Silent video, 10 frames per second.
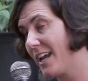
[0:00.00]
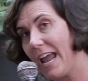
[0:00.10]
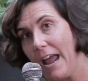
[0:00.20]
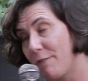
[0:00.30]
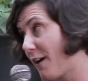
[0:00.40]

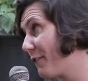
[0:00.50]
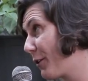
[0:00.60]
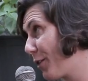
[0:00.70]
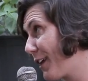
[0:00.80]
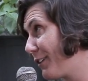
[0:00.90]
and
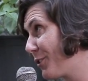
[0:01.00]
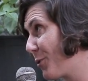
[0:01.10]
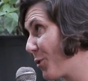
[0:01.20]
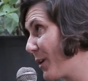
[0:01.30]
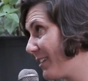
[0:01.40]
500,000
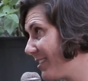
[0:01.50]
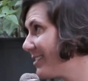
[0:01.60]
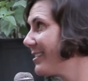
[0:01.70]
requests,